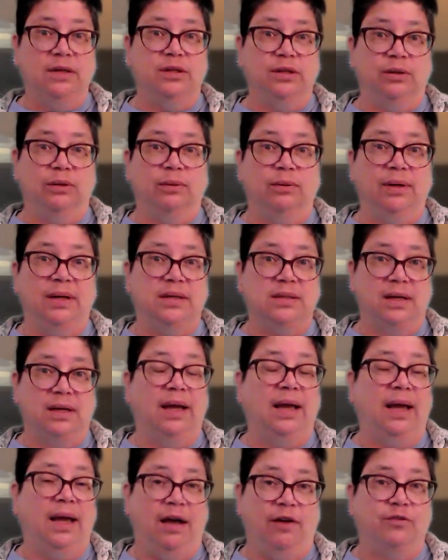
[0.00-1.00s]
do is that
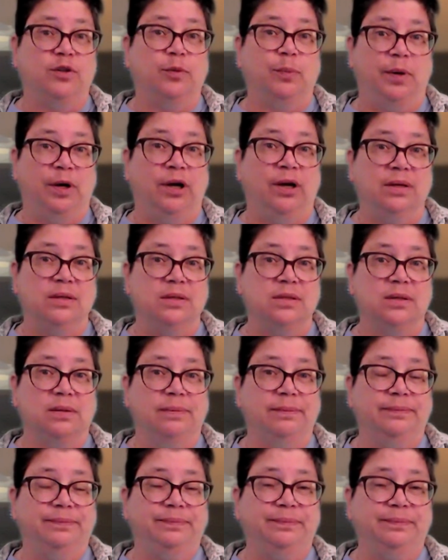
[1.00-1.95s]
I have to pause.